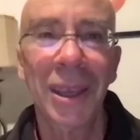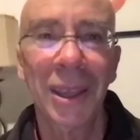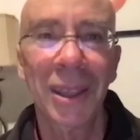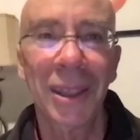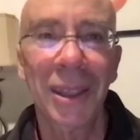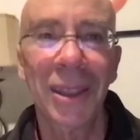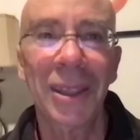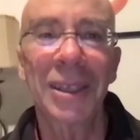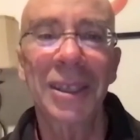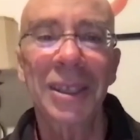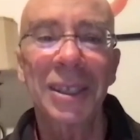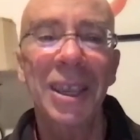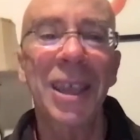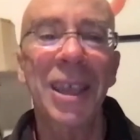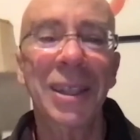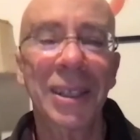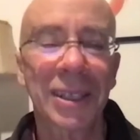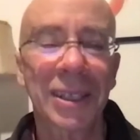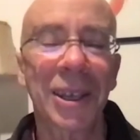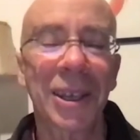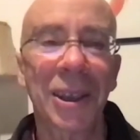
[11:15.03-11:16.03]
the
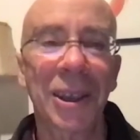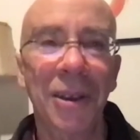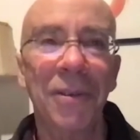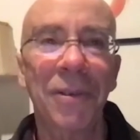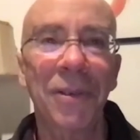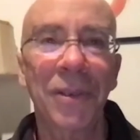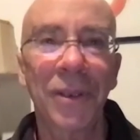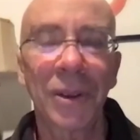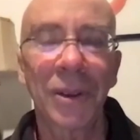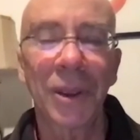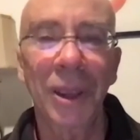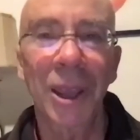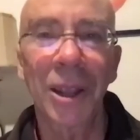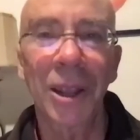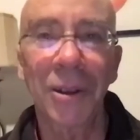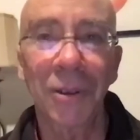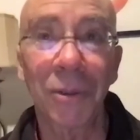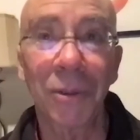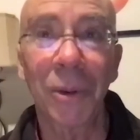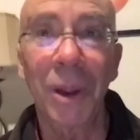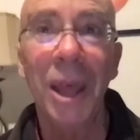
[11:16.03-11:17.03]
sense of
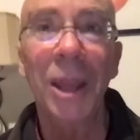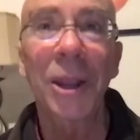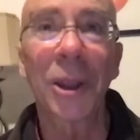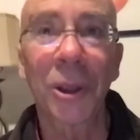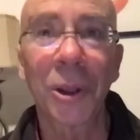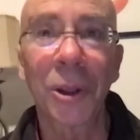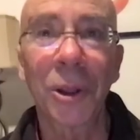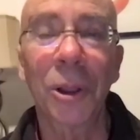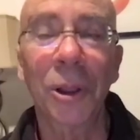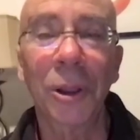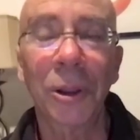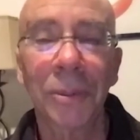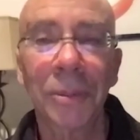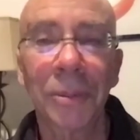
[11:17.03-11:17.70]
kind of radical